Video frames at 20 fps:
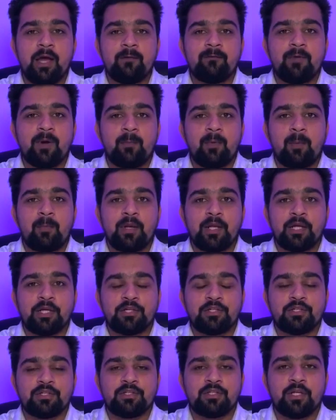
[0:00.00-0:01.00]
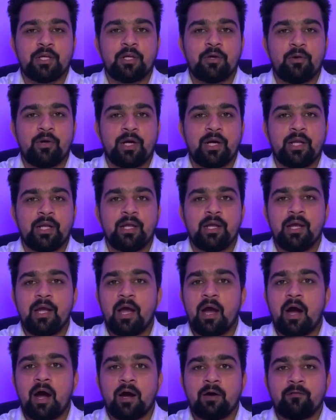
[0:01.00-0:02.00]
web application security,
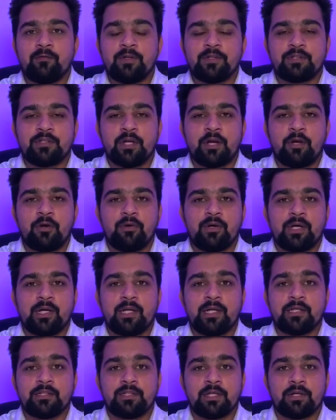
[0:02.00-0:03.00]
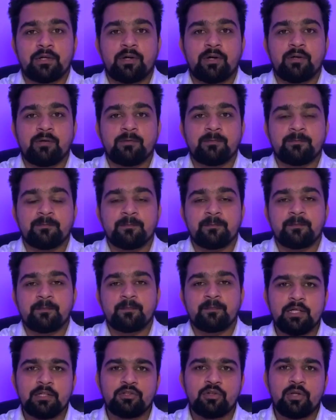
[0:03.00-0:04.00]
hardware security, etc.
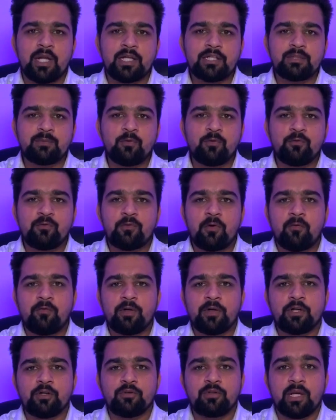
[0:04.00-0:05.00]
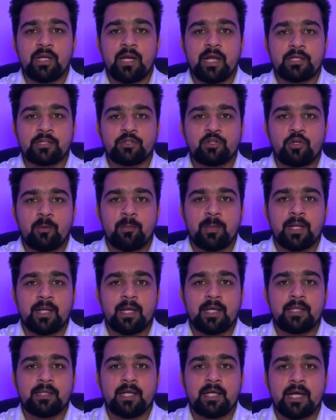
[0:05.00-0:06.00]
So let's move forward to the next topic,
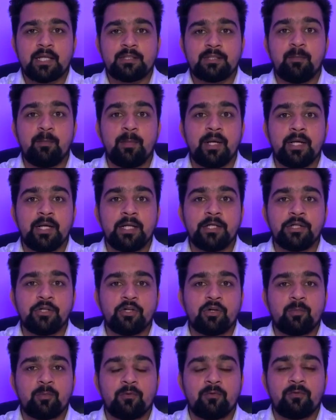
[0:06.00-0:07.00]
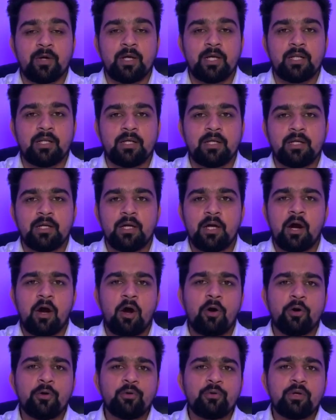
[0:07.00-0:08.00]
and that's building your profile.
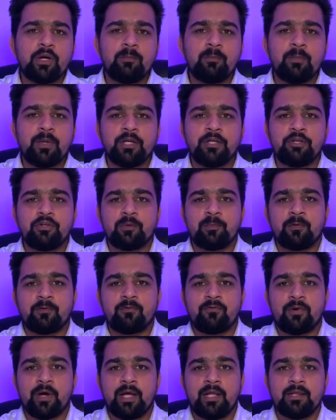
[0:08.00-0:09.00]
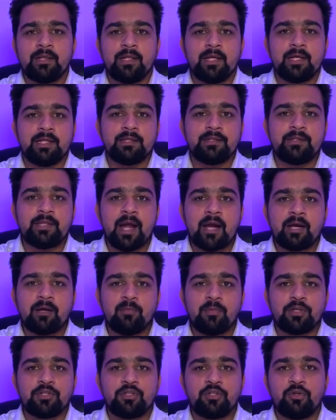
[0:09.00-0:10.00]
How you can build your profile that
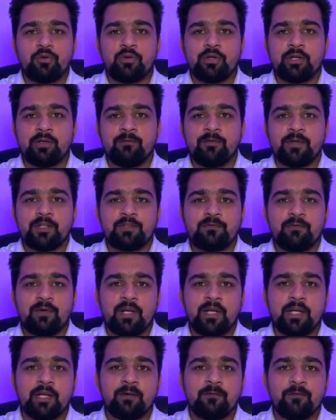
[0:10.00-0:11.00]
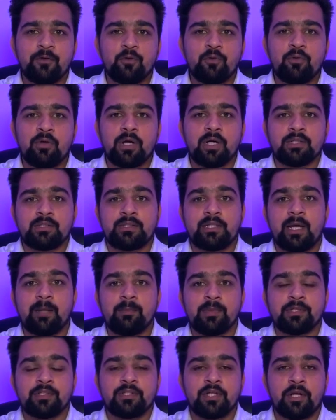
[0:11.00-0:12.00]
much good which will give you a
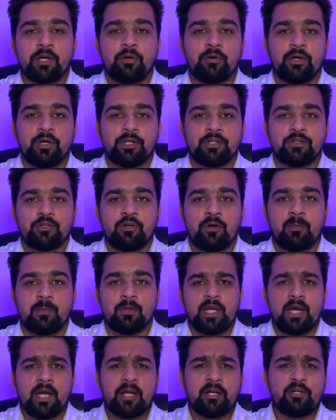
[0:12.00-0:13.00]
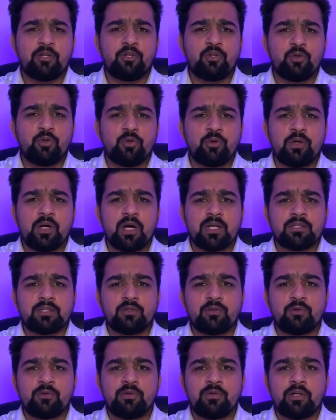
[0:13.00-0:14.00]
cybersecurity job? And do you guys
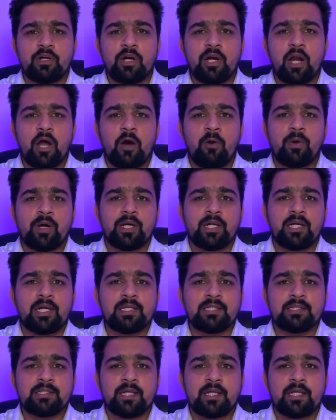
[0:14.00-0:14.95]
know, nowadays